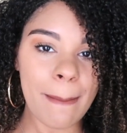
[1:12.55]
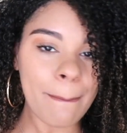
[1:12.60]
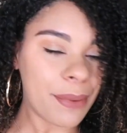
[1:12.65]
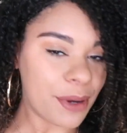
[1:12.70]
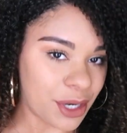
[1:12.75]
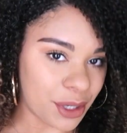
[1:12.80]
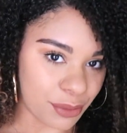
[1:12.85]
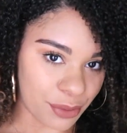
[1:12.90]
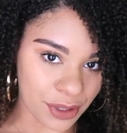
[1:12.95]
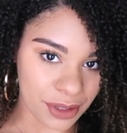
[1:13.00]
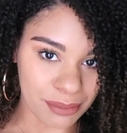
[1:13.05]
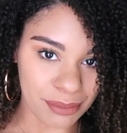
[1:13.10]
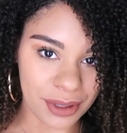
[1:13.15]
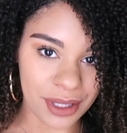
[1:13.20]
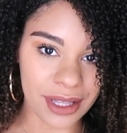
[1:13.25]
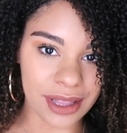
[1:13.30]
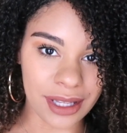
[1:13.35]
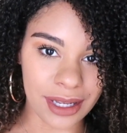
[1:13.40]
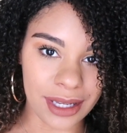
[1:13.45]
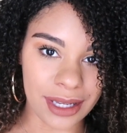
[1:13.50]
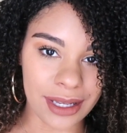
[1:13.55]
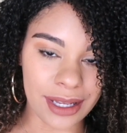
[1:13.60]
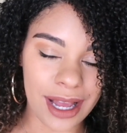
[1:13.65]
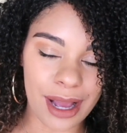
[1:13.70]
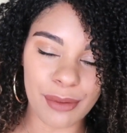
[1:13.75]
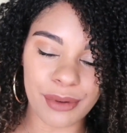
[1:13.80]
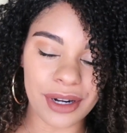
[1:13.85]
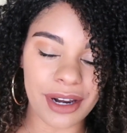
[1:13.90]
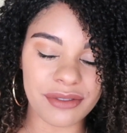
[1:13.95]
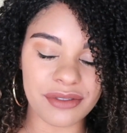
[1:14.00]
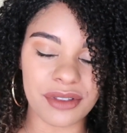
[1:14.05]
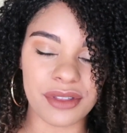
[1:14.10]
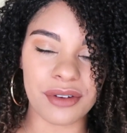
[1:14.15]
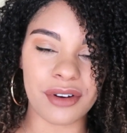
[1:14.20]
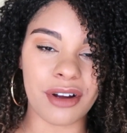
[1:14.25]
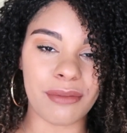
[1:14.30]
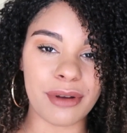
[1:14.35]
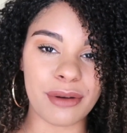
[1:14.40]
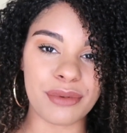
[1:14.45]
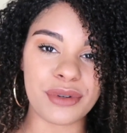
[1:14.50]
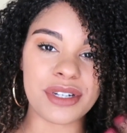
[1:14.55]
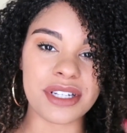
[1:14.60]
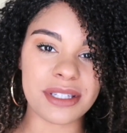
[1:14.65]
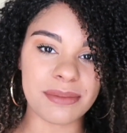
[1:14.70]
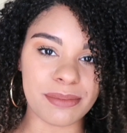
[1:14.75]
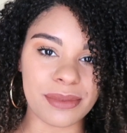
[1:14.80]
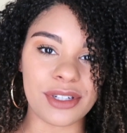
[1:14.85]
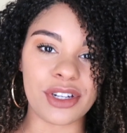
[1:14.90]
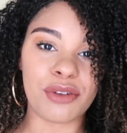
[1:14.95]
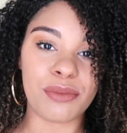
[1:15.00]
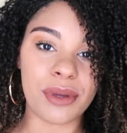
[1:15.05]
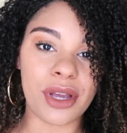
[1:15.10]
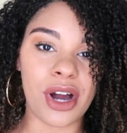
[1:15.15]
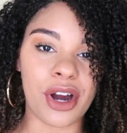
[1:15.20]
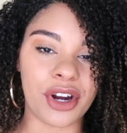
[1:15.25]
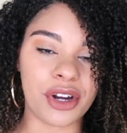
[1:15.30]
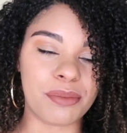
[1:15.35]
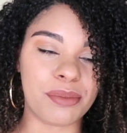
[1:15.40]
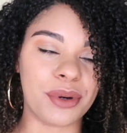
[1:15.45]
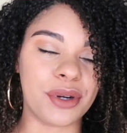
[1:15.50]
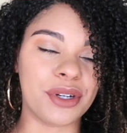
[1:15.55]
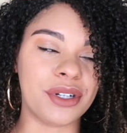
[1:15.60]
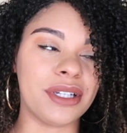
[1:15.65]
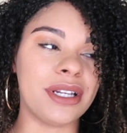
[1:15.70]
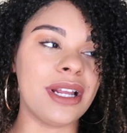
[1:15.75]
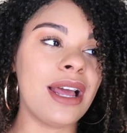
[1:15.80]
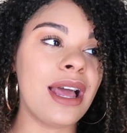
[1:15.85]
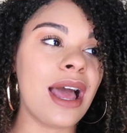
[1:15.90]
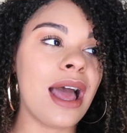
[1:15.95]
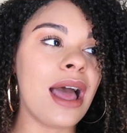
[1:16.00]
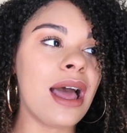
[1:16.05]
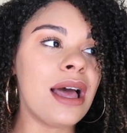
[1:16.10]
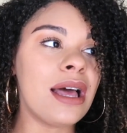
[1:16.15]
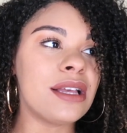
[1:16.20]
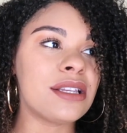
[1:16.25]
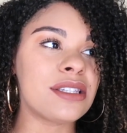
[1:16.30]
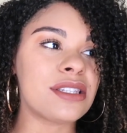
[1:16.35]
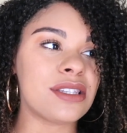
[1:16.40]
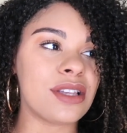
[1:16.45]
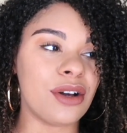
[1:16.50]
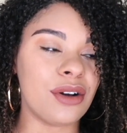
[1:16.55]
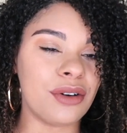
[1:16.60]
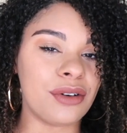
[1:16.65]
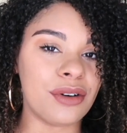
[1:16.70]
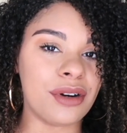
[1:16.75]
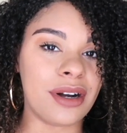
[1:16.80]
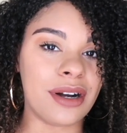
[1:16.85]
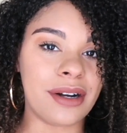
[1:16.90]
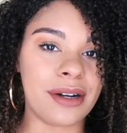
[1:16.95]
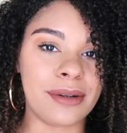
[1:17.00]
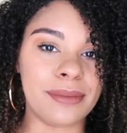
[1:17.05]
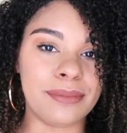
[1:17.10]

but it wouldn't be like, I wouldn't have to throw up, it would just, you know, be heartburn. So